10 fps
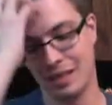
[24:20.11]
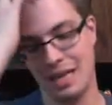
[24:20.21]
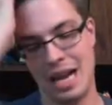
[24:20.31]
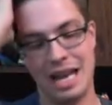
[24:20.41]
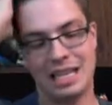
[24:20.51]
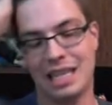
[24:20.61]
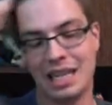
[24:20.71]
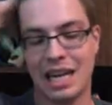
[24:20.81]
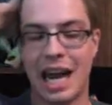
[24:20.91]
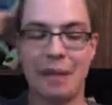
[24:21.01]
It has such
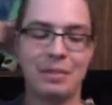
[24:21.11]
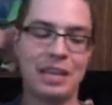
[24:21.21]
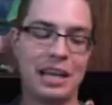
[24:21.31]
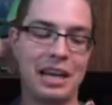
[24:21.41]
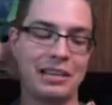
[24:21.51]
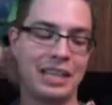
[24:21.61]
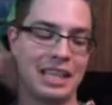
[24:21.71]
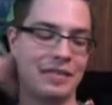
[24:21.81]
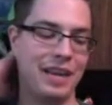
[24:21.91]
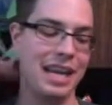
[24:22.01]
a high percentile chance
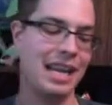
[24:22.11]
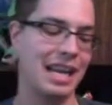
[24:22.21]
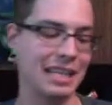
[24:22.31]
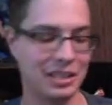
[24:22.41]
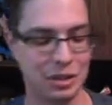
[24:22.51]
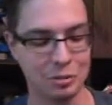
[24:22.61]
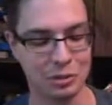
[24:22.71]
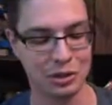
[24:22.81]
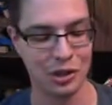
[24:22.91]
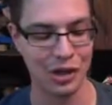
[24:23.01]
of hitting and it's super
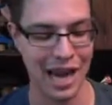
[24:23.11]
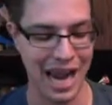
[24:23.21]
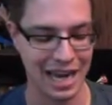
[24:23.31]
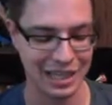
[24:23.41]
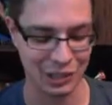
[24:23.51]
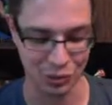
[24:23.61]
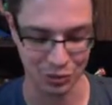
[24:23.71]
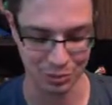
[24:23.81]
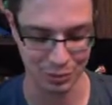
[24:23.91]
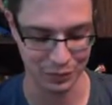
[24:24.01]
strong and it's
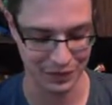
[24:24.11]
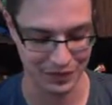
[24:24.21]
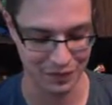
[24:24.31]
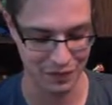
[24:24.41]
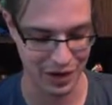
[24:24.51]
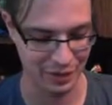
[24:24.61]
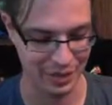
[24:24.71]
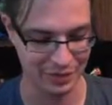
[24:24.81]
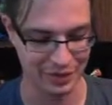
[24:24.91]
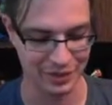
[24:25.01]
gold move. It's very
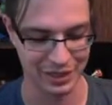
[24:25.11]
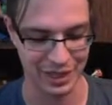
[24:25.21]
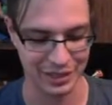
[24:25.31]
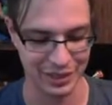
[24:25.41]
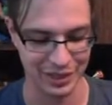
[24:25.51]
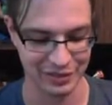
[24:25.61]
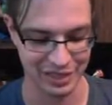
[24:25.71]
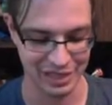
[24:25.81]
difficult to get around.